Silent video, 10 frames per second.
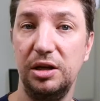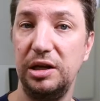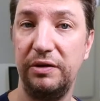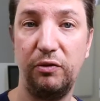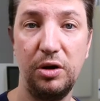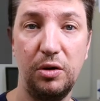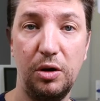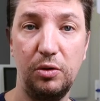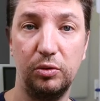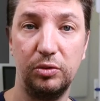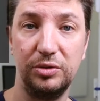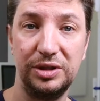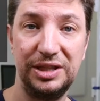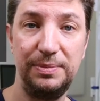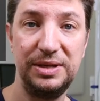If we go
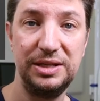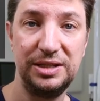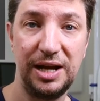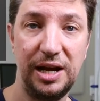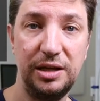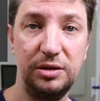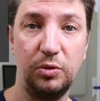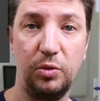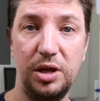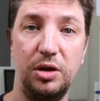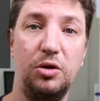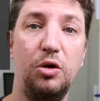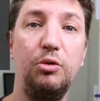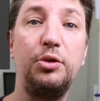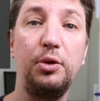deep inside, we
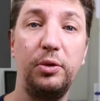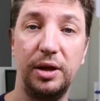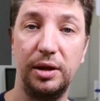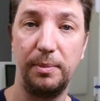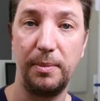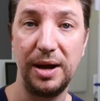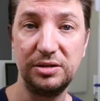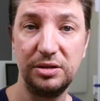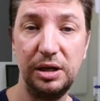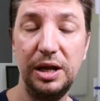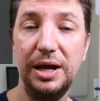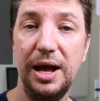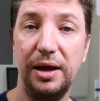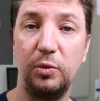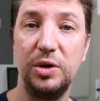go through the muscle,
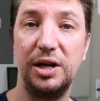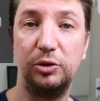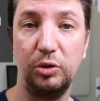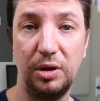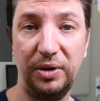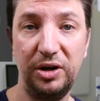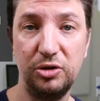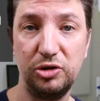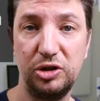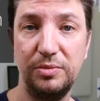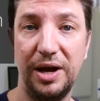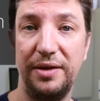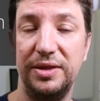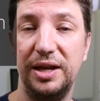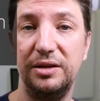we get to the periosteum,
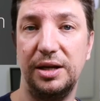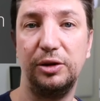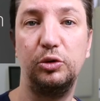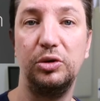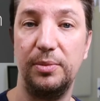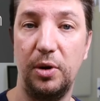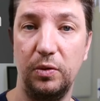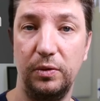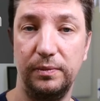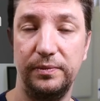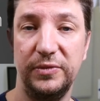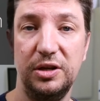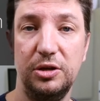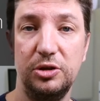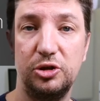and then get to the bone.
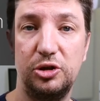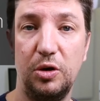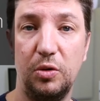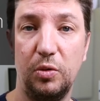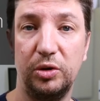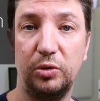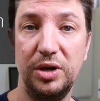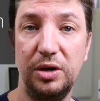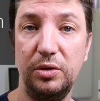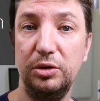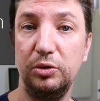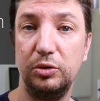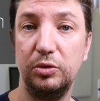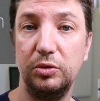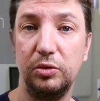So, what we are going to do,